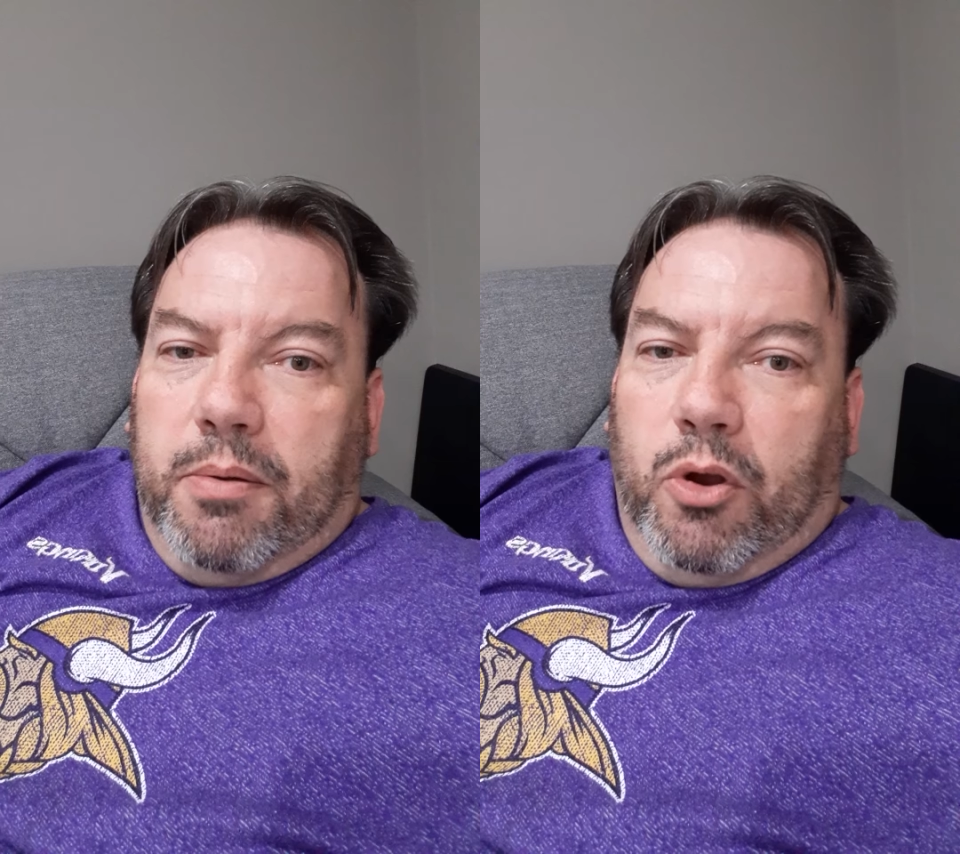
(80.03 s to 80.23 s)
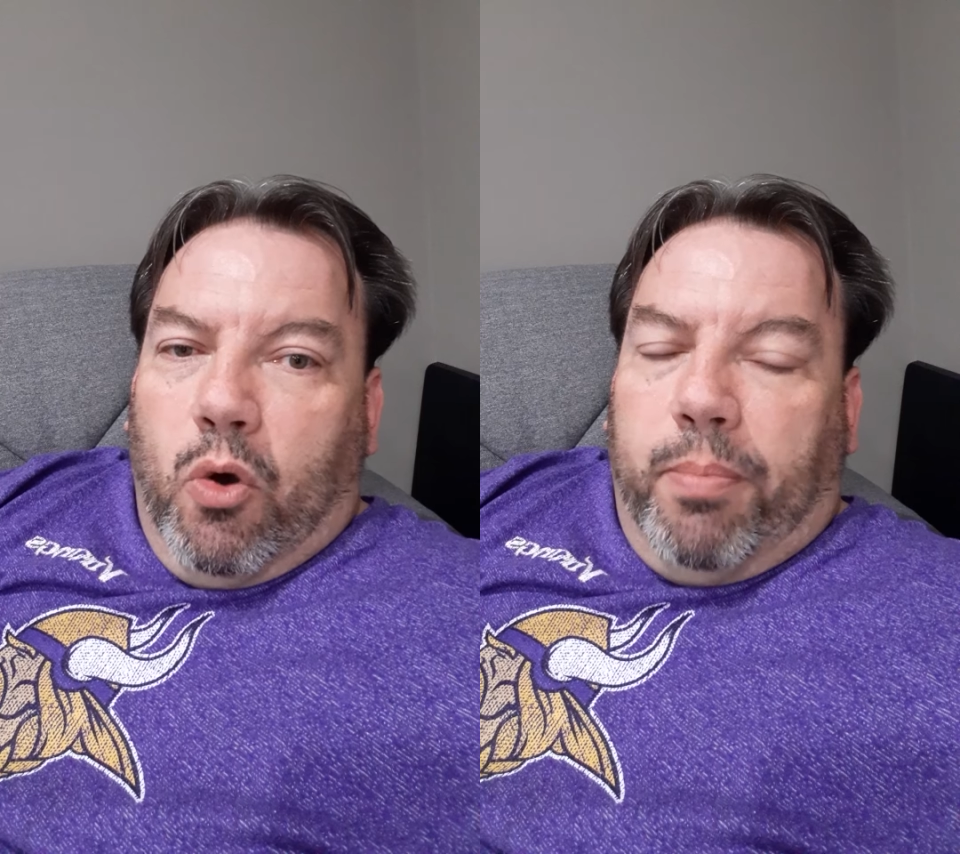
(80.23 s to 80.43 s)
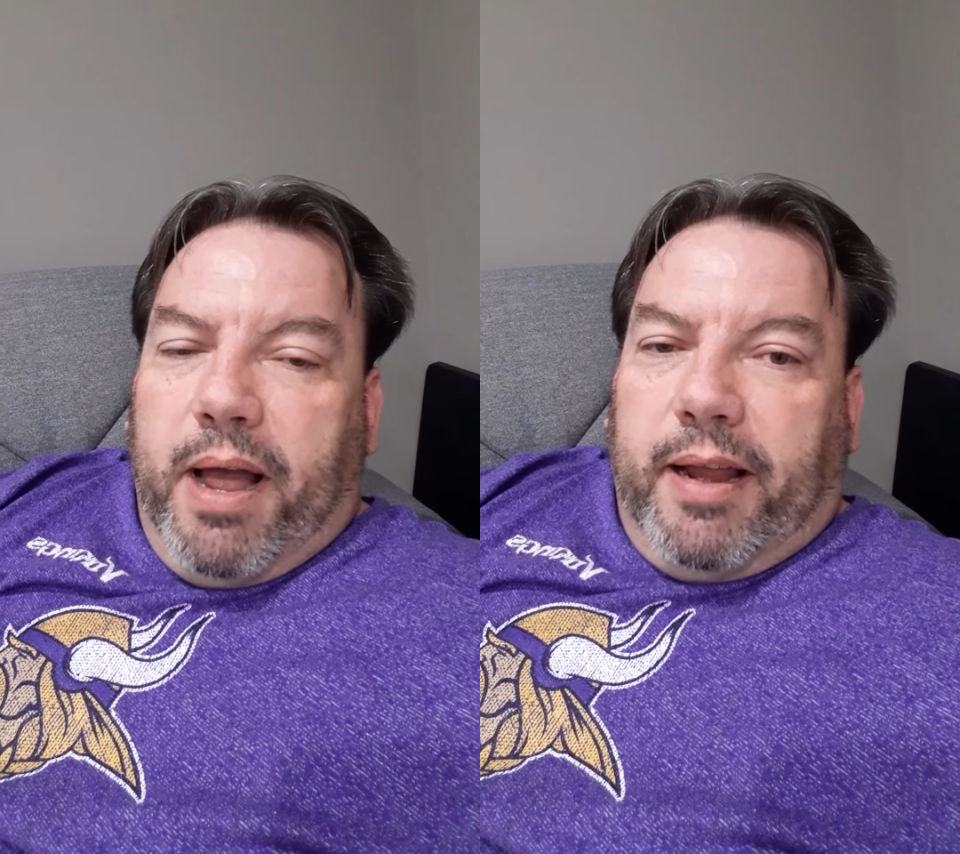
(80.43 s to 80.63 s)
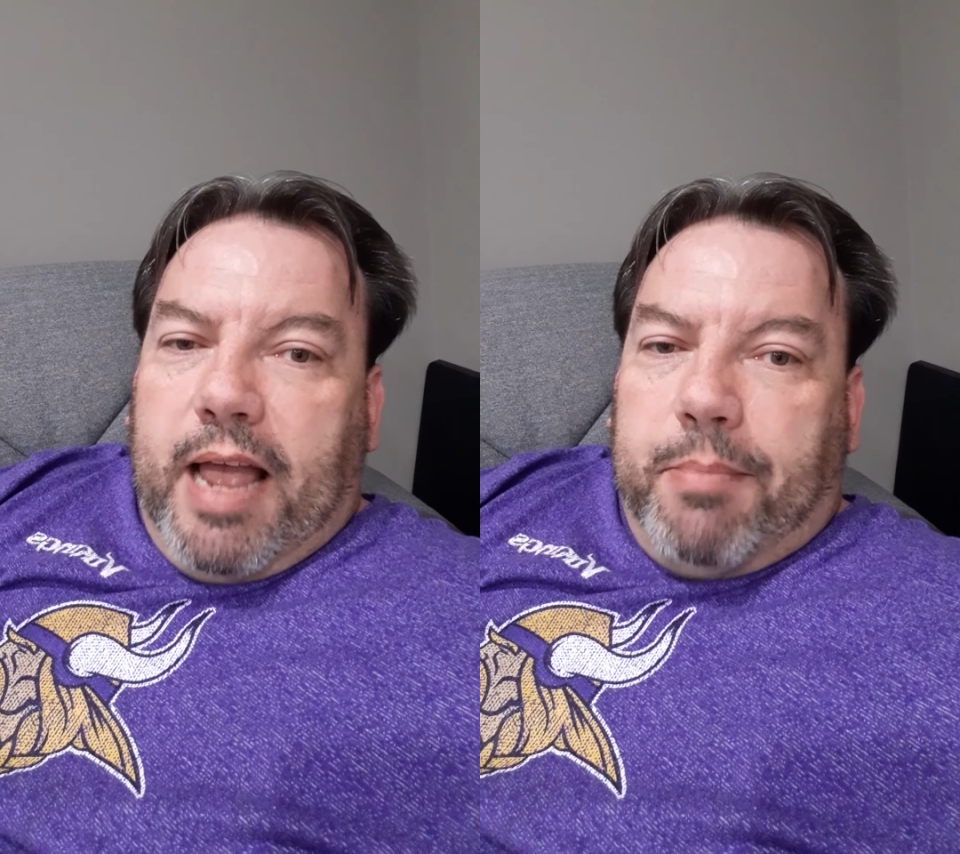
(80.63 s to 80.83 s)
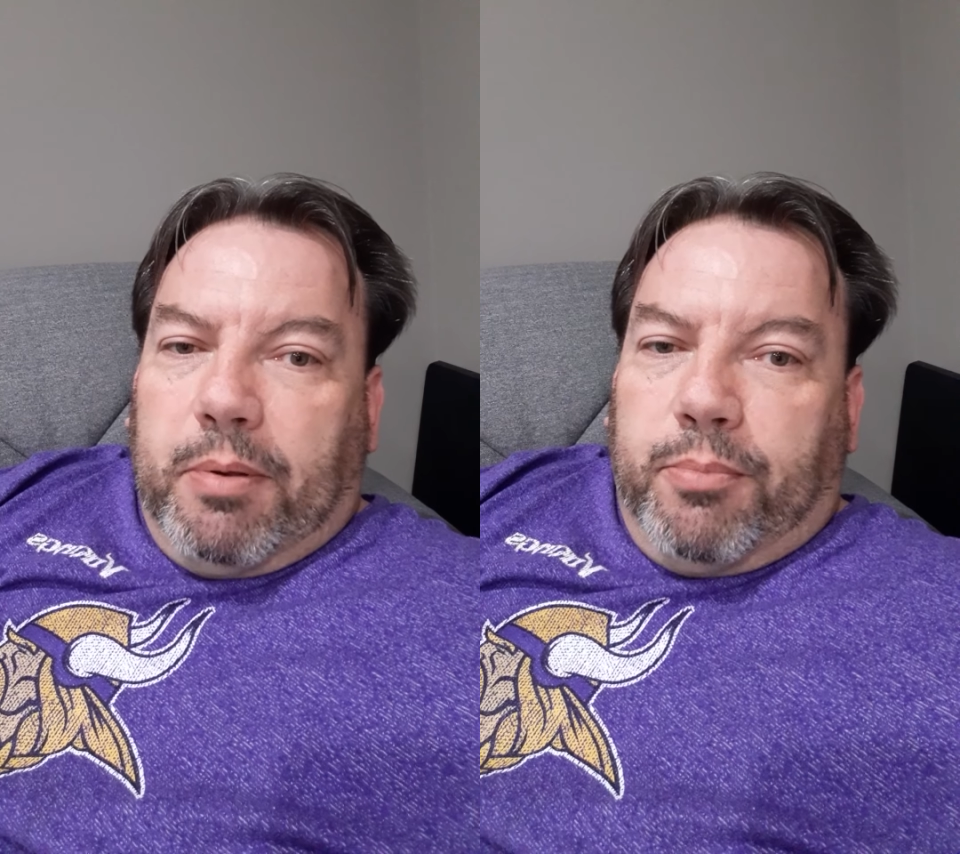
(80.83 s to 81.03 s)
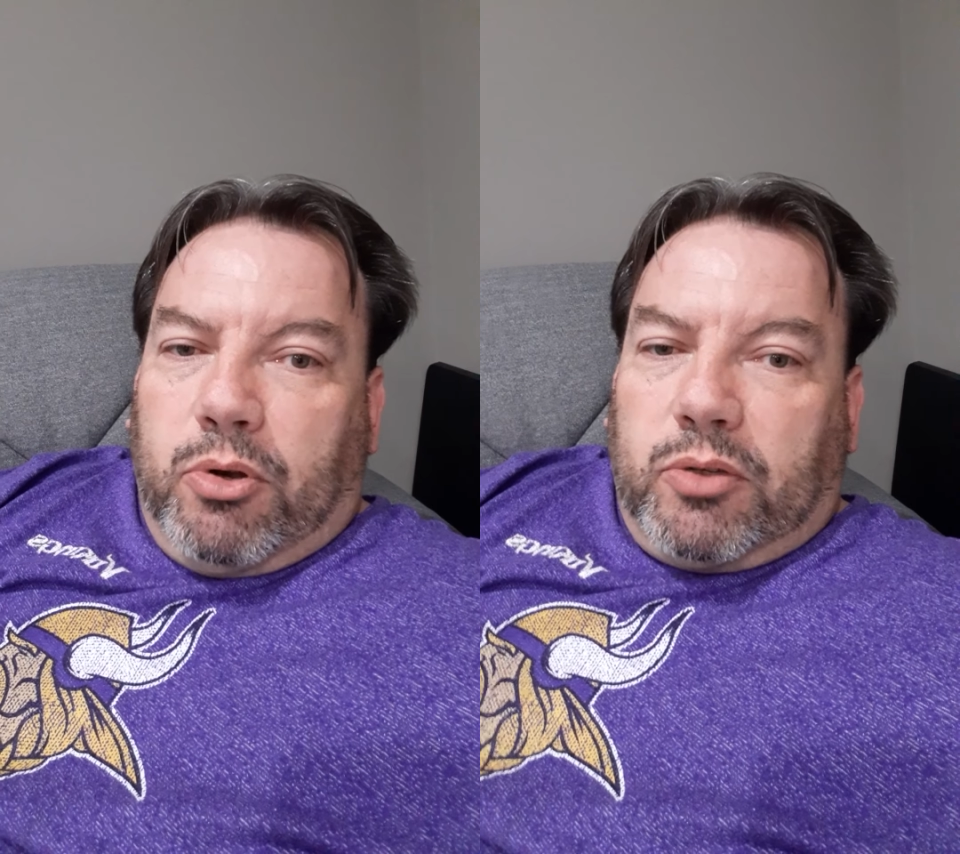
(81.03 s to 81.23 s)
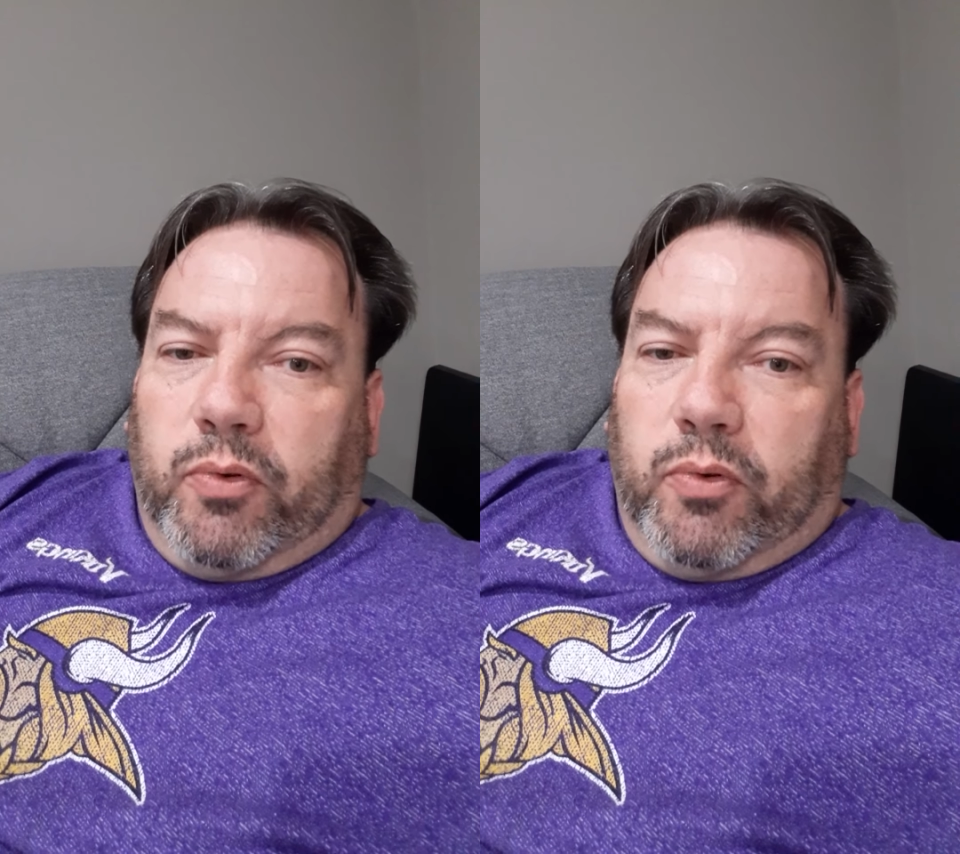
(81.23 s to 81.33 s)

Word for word: go buy comic books